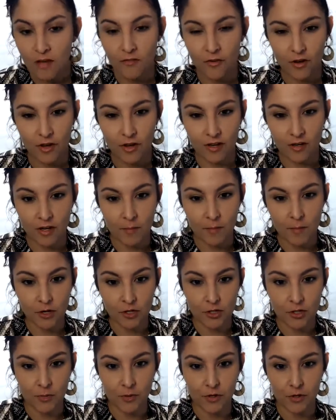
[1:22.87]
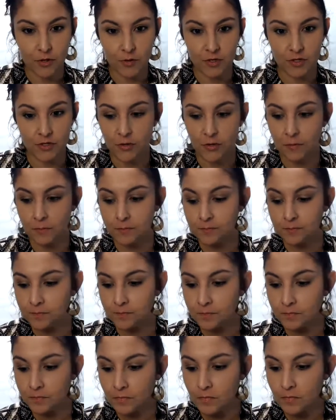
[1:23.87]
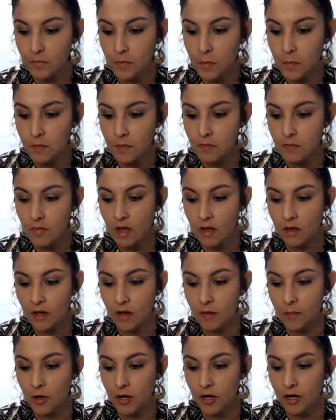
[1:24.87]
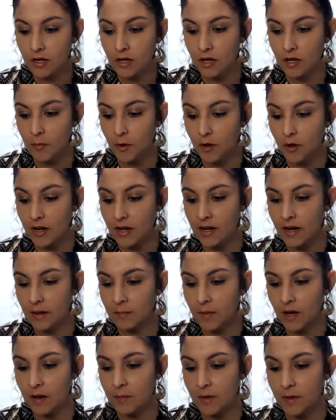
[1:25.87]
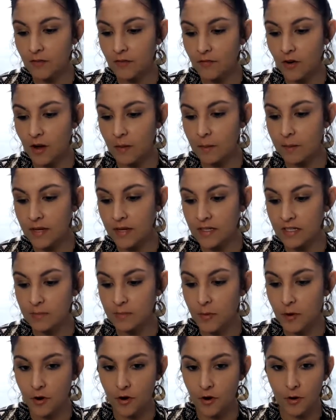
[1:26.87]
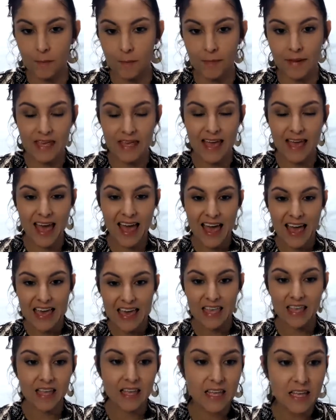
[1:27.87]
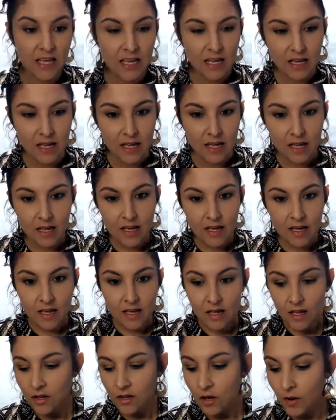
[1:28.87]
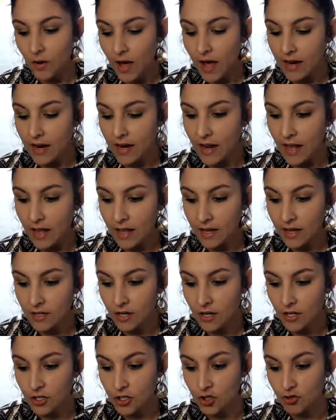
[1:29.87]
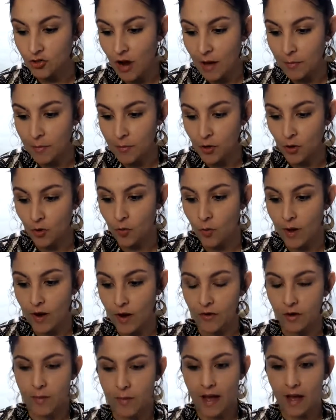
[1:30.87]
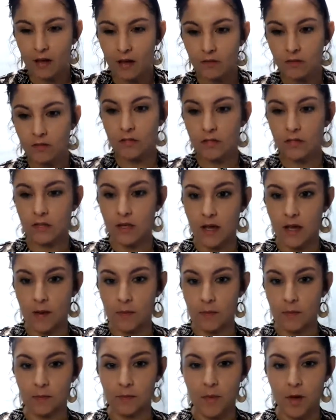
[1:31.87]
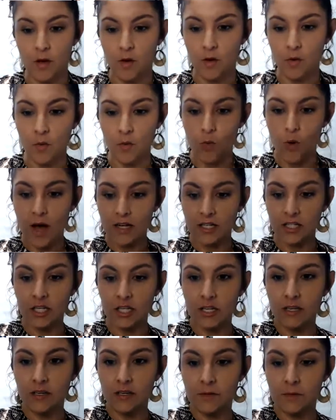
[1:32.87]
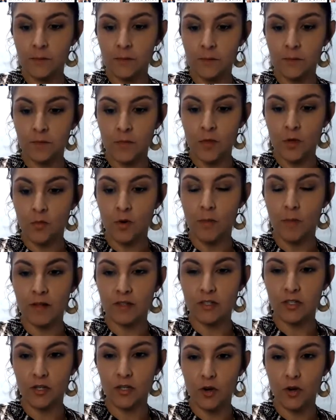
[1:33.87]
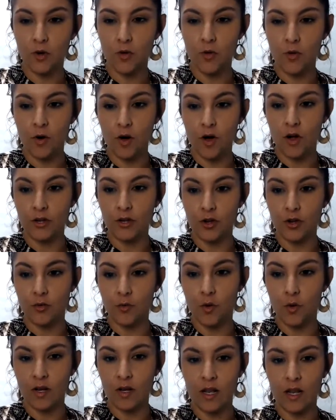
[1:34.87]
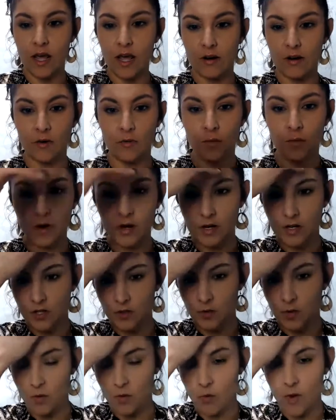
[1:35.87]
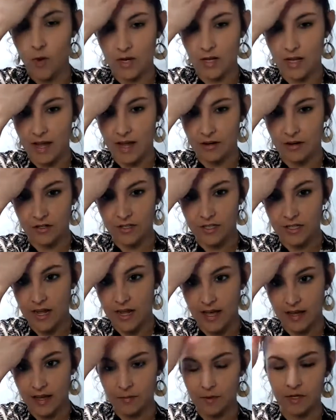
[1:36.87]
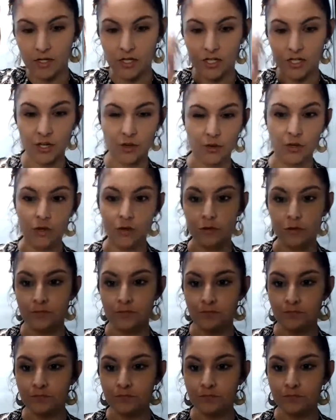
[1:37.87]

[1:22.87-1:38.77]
for Kingdom entrepreneurs. Come on in, come on in. I'm coming from Pittsburgh, PA. Go ahead and drop your whereabouts. I'm watching. We're about to go on your one-liner. We're going to do a one-liner today. I'm going to show you